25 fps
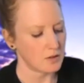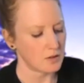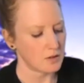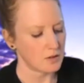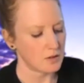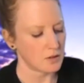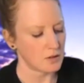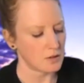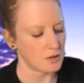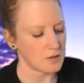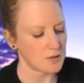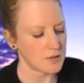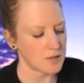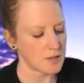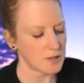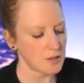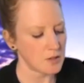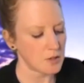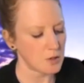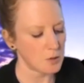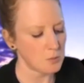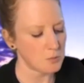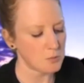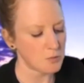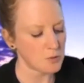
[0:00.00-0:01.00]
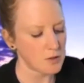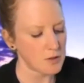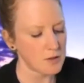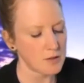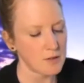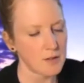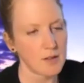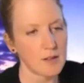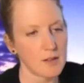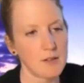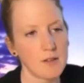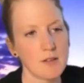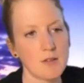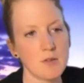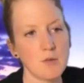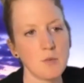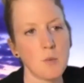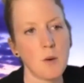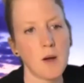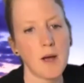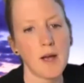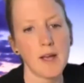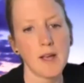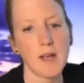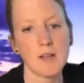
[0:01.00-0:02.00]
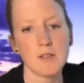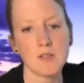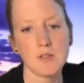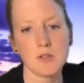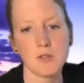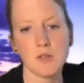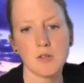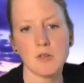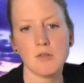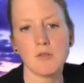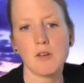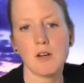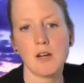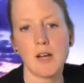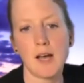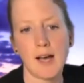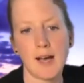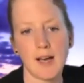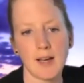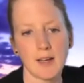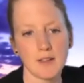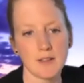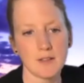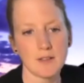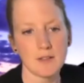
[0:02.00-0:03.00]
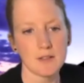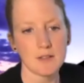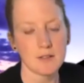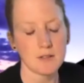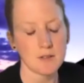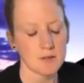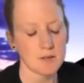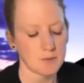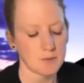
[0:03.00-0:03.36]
Continue breathing this way to relax.